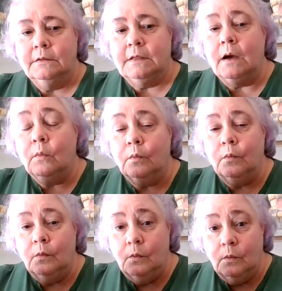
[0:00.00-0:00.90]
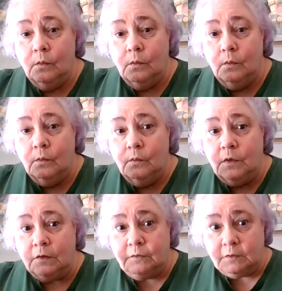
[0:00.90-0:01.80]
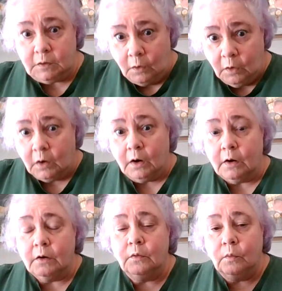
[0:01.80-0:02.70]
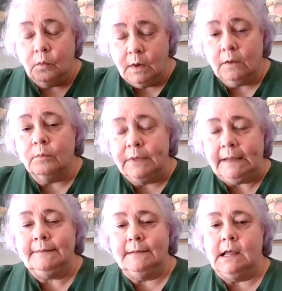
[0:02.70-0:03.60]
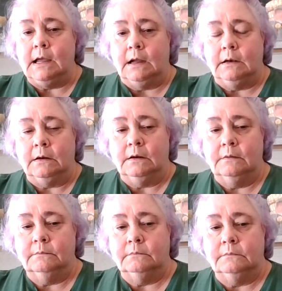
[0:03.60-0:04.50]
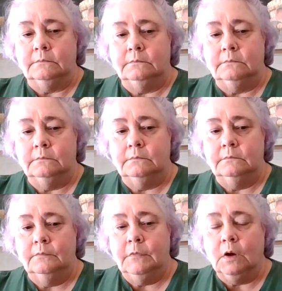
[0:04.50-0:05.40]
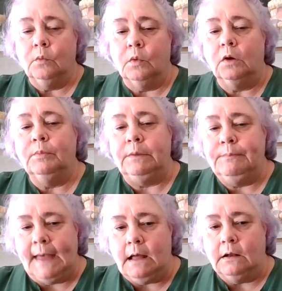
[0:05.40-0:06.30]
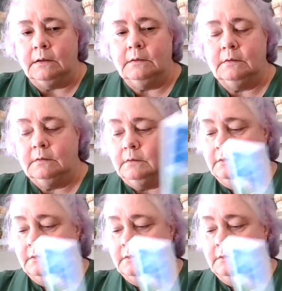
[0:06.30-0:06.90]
that the star will be seen. There will be balance.